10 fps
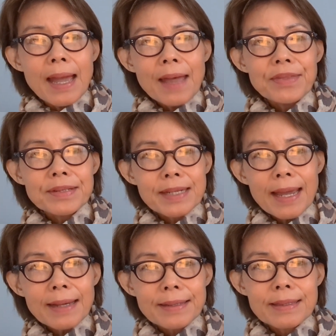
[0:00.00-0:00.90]
And the
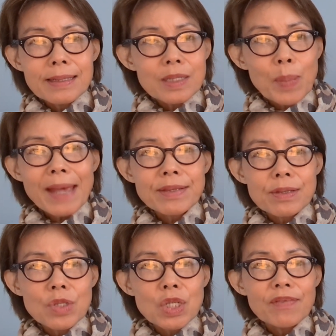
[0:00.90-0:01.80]
text, this
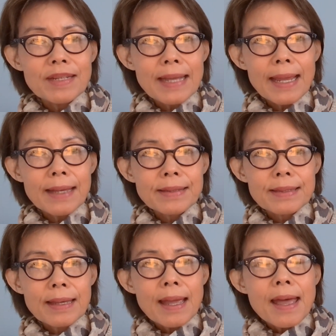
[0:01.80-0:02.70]
passage even adds,